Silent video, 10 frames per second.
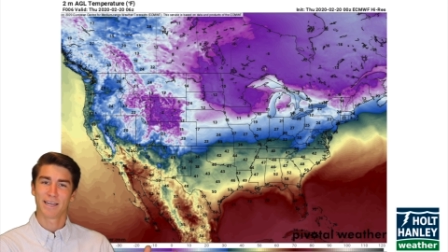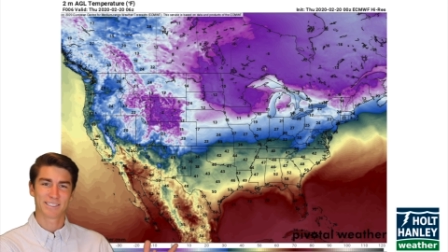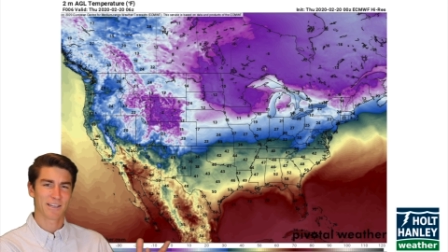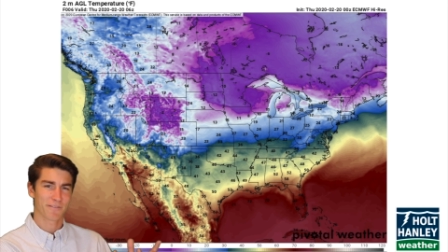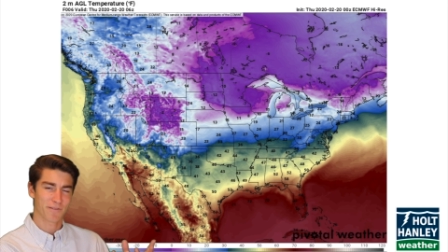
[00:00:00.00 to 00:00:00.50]

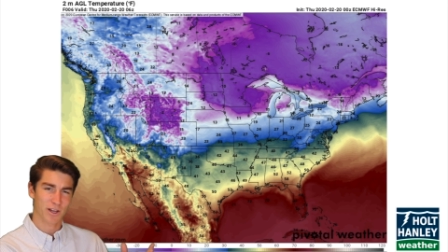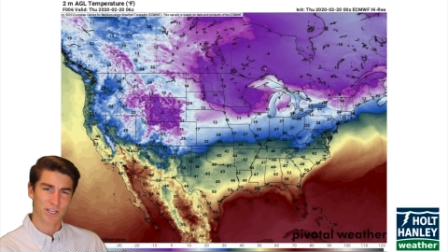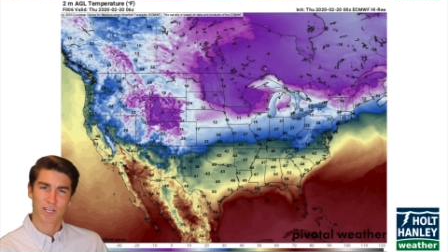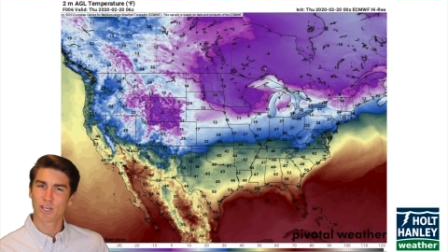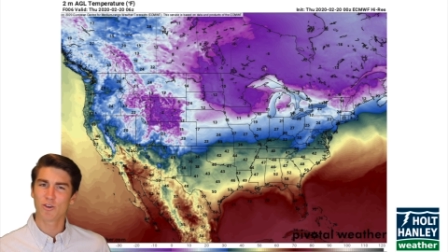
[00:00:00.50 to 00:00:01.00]
It's if
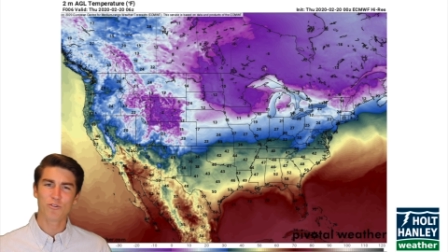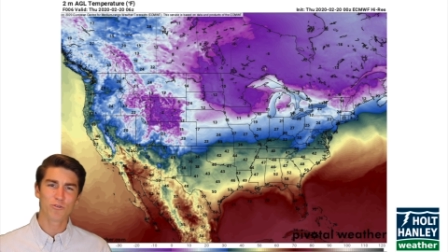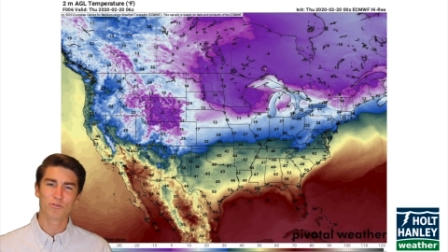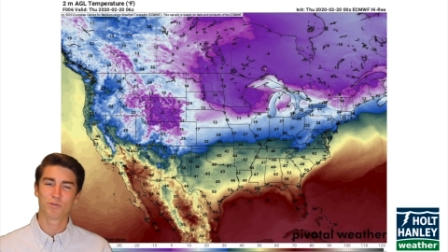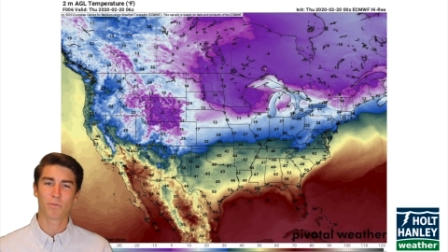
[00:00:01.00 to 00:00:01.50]
a
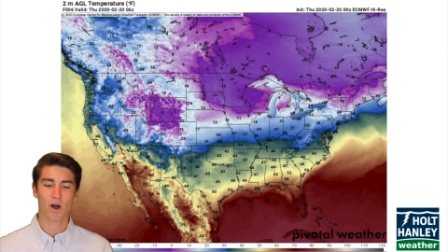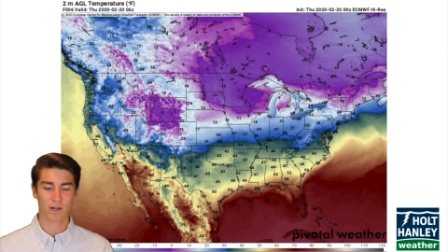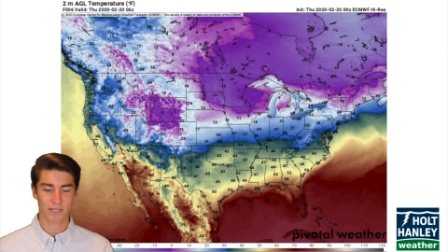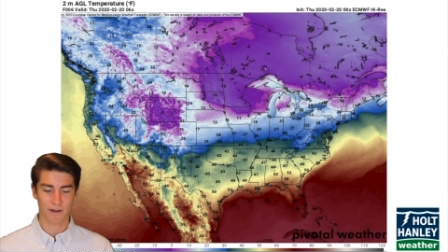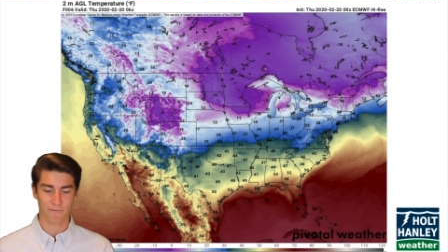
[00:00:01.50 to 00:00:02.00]
huge
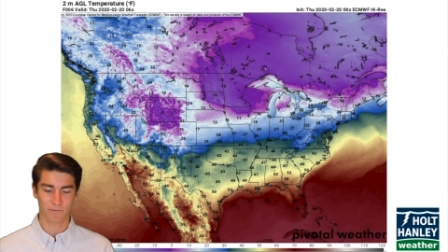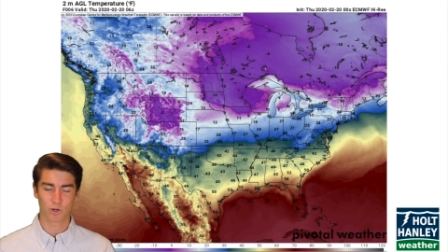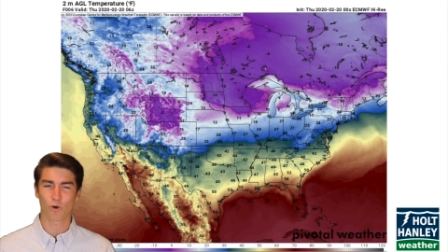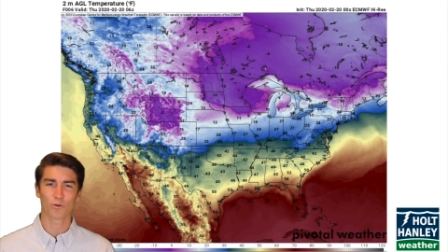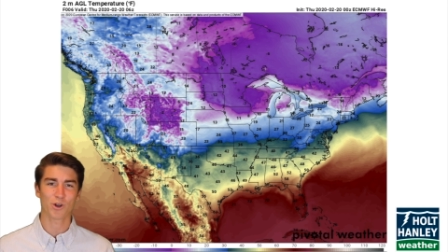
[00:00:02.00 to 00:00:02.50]
pocket
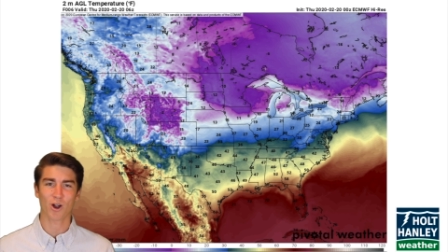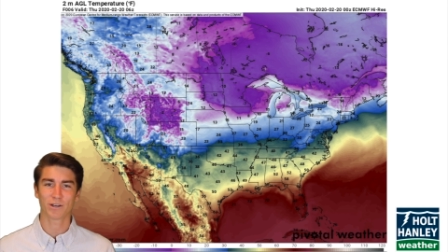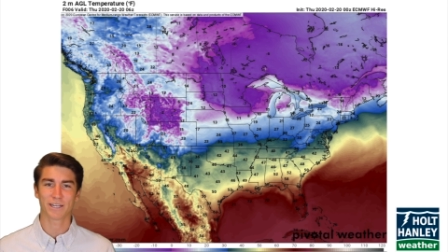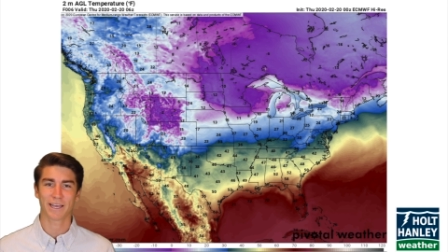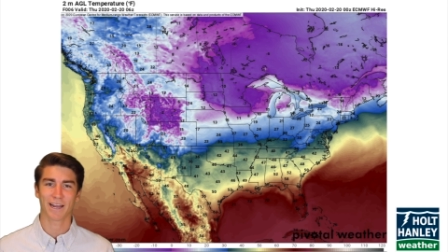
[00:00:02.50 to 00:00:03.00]
of cold
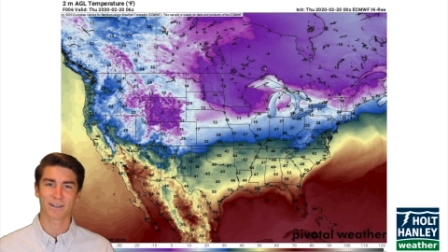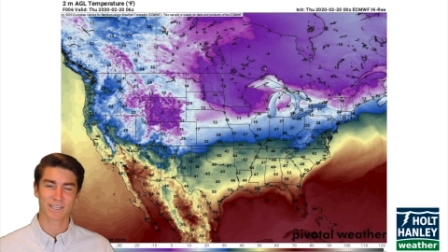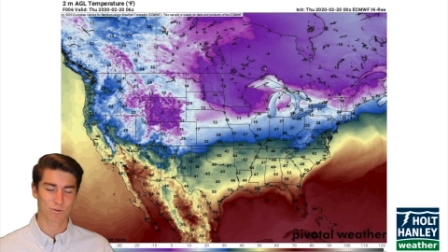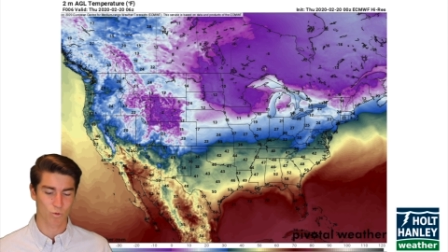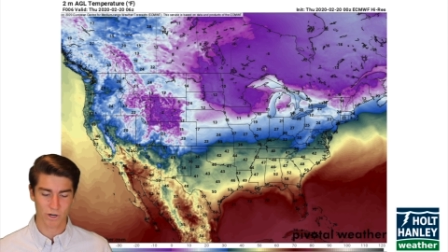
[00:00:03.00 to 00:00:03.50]
Arctic
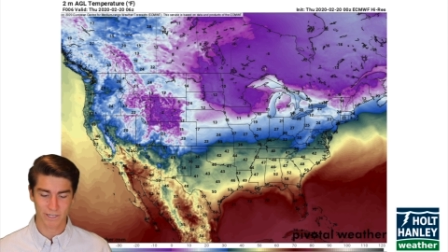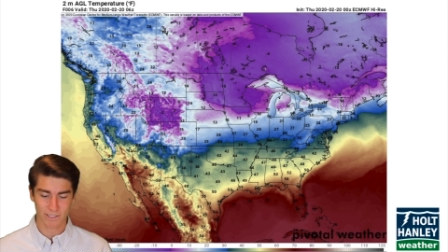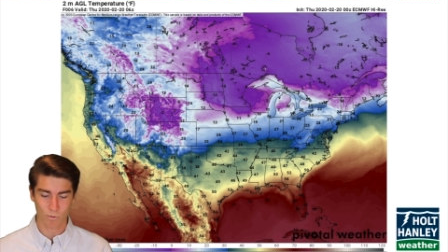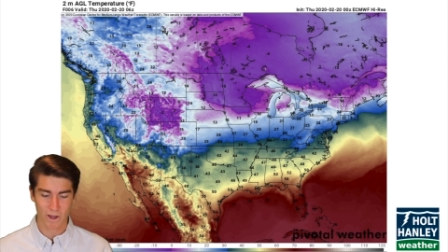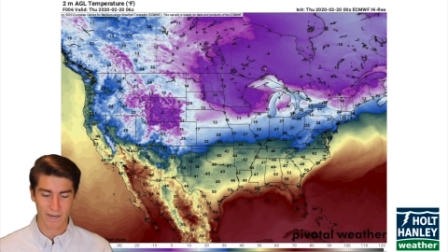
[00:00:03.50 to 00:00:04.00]
air has worked
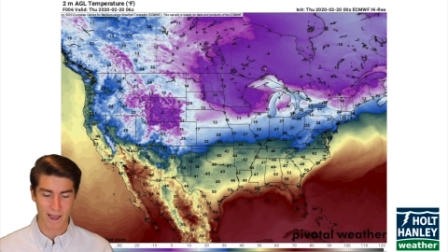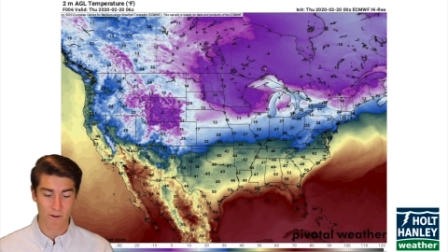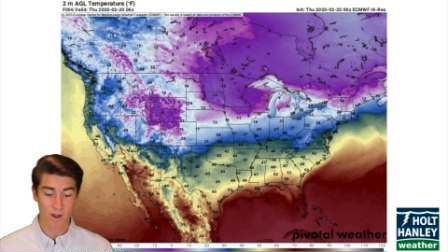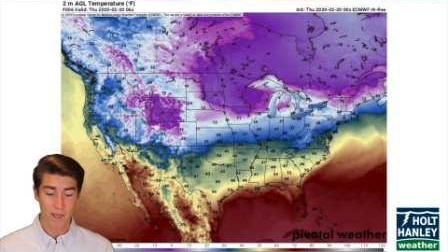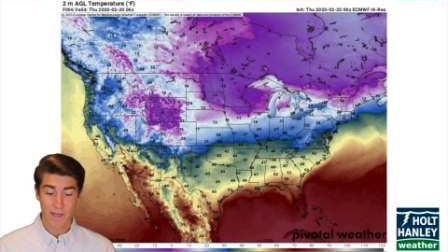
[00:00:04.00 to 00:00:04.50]
its way
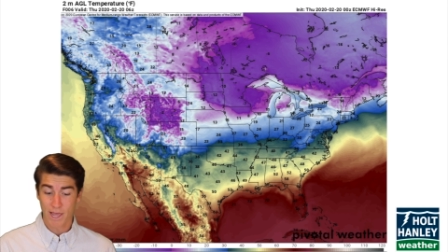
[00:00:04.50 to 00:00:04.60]
down.